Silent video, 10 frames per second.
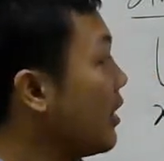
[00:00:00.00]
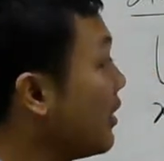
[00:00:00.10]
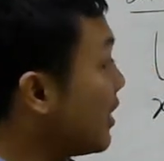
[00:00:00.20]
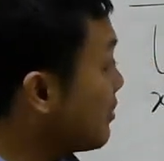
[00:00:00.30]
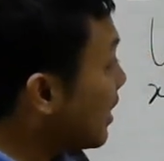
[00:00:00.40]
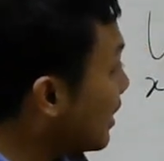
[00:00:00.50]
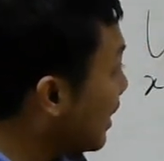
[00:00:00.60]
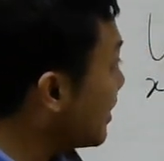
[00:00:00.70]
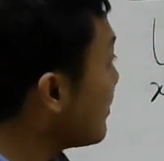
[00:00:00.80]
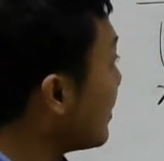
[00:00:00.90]
Let's make
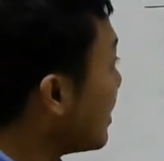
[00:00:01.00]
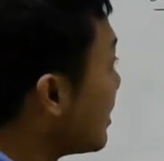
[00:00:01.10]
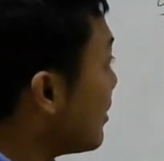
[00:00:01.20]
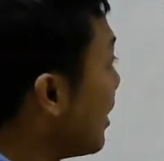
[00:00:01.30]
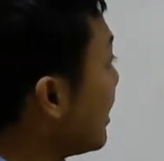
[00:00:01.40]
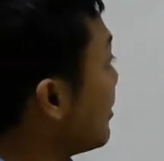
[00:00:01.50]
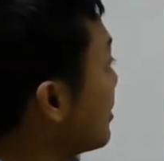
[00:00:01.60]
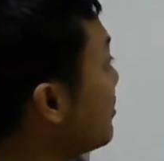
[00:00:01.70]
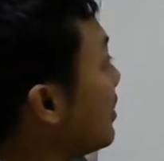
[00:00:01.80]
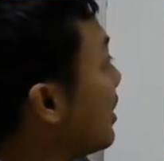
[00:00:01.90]
that. So I use
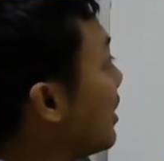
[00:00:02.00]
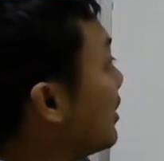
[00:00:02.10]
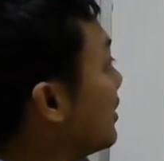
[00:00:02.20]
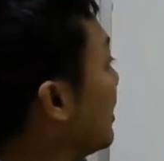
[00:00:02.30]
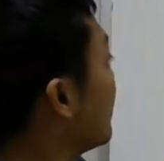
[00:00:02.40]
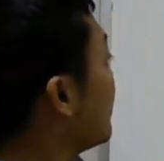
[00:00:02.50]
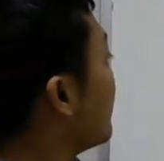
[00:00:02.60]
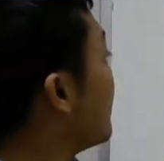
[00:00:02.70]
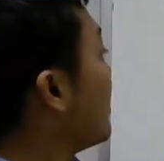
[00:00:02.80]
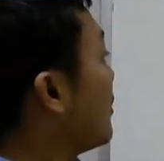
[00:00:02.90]
similarity at
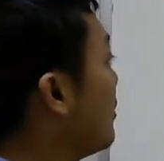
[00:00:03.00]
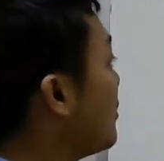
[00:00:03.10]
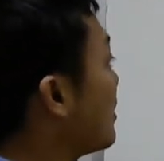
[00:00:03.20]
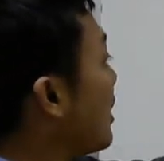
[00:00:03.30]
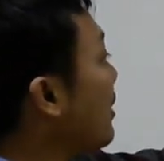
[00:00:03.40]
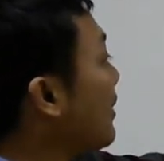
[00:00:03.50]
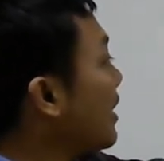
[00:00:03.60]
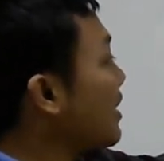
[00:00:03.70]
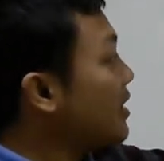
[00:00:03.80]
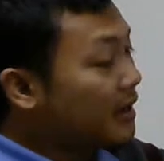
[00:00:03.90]
0. Sine of
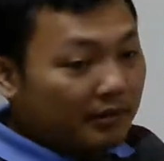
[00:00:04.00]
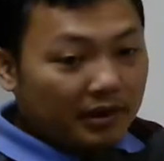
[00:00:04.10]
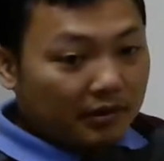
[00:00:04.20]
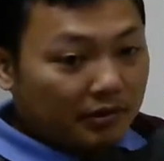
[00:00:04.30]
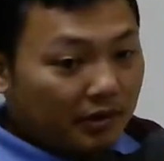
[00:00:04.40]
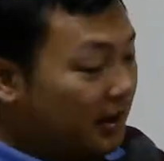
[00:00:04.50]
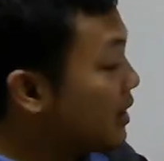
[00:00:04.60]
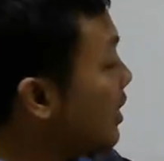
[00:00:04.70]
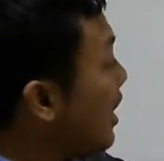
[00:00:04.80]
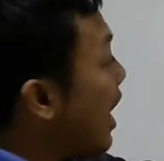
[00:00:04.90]
x is similar to x.
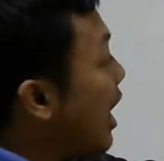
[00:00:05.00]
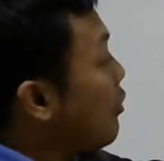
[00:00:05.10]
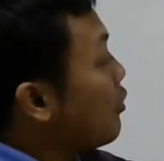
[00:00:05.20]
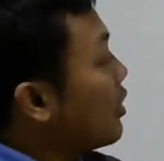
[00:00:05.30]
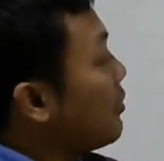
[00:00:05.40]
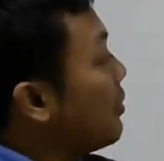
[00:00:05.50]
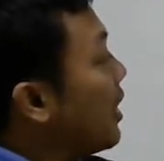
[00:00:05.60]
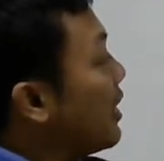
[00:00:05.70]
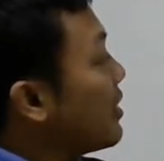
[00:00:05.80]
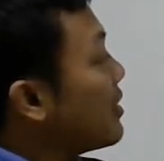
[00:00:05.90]
I will
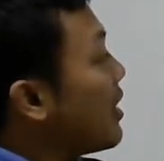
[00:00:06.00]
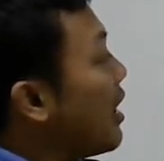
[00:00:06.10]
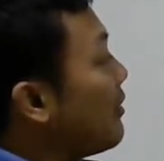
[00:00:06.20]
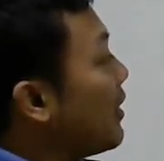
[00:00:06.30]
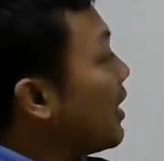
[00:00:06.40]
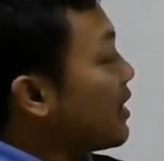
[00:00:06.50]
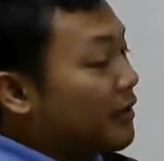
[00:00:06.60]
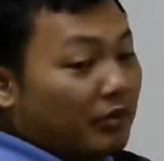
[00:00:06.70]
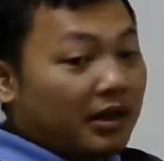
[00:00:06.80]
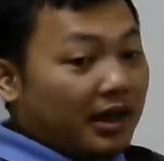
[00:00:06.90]
replace sine of x
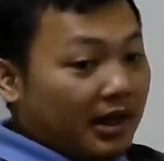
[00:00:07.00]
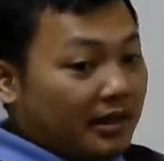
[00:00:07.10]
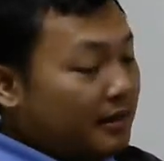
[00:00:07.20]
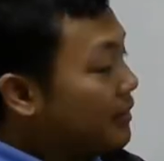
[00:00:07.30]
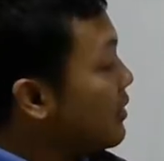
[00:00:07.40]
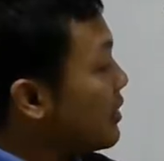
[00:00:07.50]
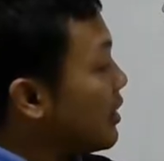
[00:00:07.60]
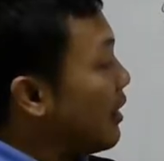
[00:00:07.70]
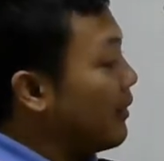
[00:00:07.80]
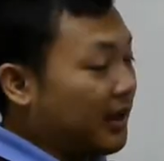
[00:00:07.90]
with the x.
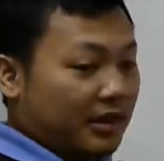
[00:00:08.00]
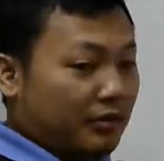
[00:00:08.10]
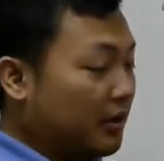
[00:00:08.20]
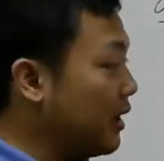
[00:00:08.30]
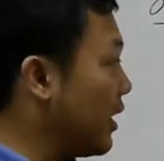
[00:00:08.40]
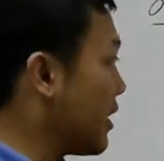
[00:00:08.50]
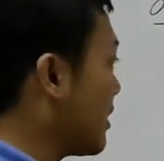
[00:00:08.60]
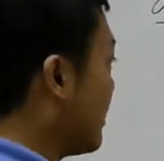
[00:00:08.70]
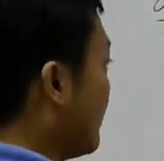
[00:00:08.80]
Sine of x with the x.